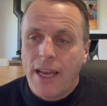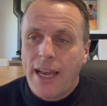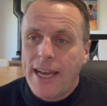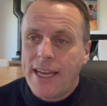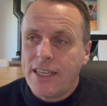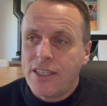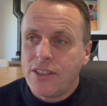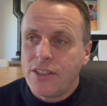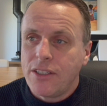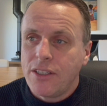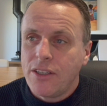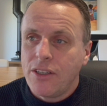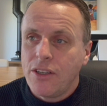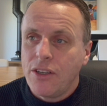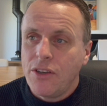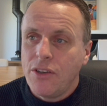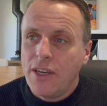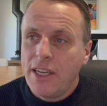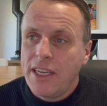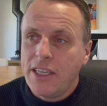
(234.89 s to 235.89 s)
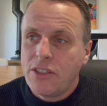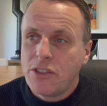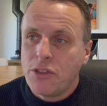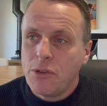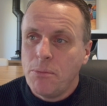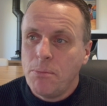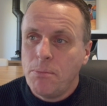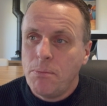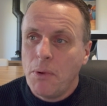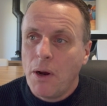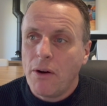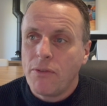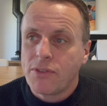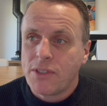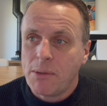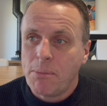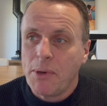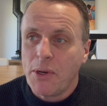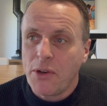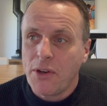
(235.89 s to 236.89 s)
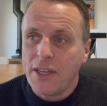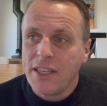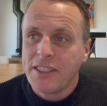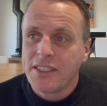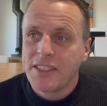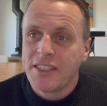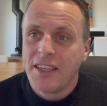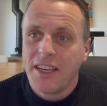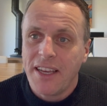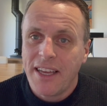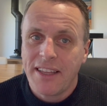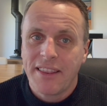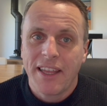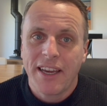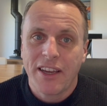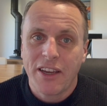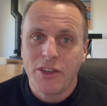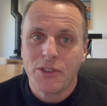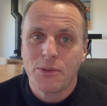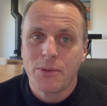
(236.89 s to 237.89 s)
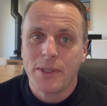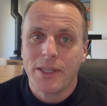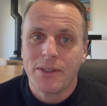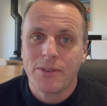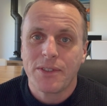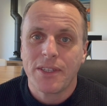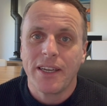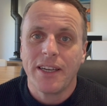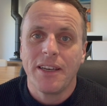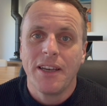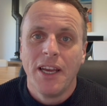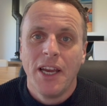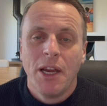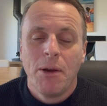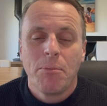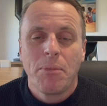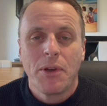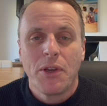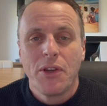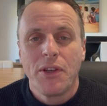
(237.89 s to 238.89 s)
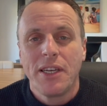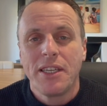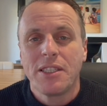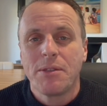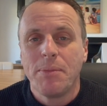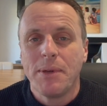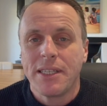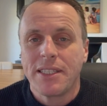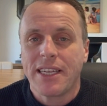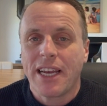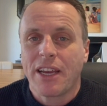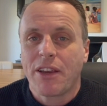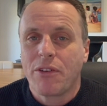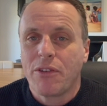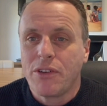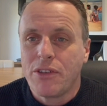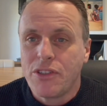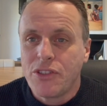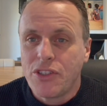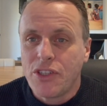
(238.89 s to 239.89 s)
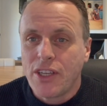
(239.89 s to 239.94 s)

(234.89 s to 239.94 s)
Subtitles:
and you need to obviously be honest, that goes without saying, but you need to be as accurate as you